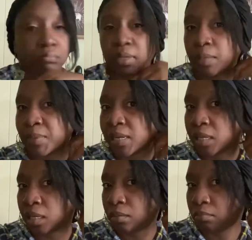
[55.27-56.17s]
and my
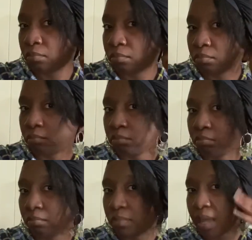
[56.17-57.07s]
little
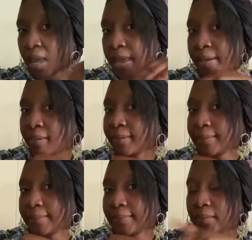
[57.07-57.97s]
and
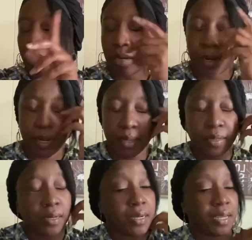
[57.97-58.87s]
all right,
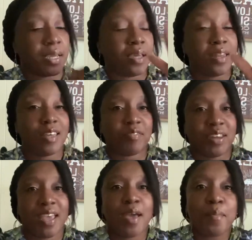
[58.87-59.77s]
okay, enough of
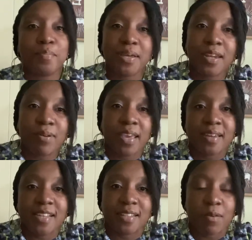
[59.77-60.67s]
that. But anyway,
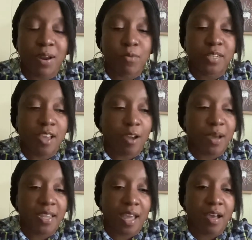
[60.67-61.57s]
that's not what I want to talk
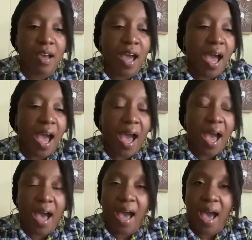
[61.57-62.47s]
about, y'all.
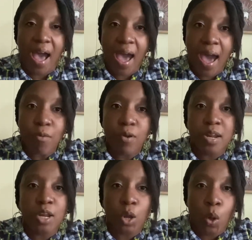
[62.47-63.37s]
I want
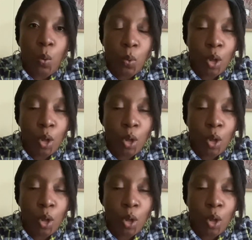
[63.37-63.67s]
to know